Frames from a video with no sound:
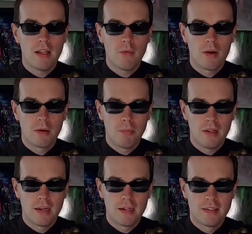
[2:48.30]
I want to
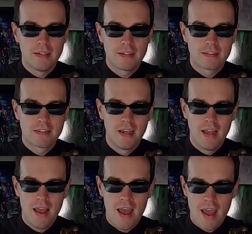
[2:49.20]
play on this.
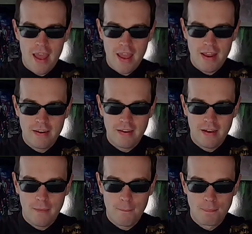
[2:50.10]
And
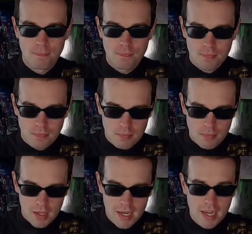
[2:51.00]

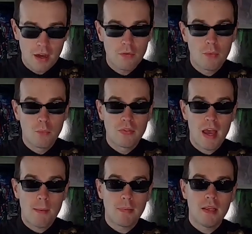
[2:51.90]
yeah, and then with
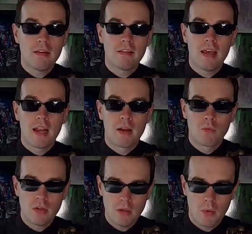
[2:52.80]
that being said, I
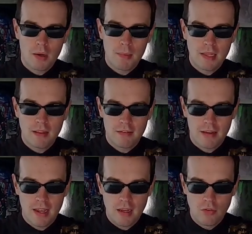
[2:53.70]
really want to make this
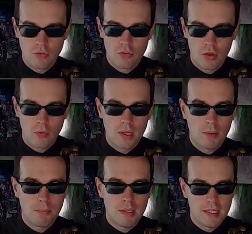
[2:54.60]
a Sony
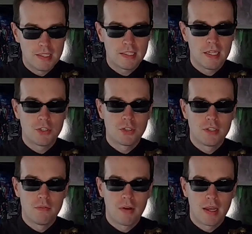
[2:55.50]
PlayStation
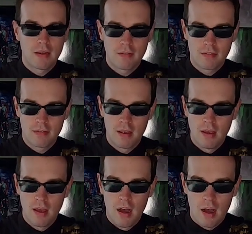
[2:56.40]
device.
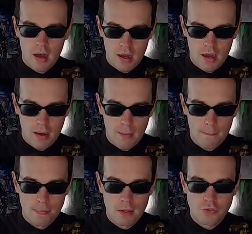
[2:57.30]

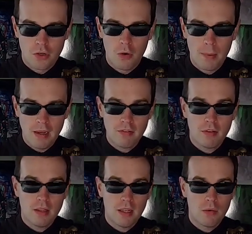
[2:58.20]
So
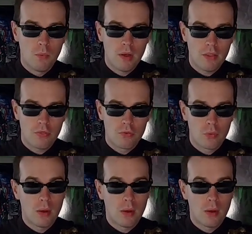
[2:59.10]
basically through